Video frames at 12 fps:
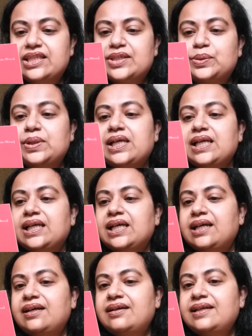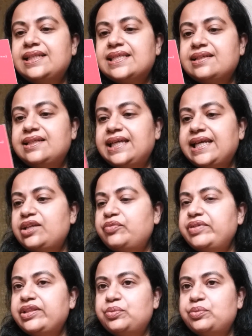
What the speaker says: So it's a date with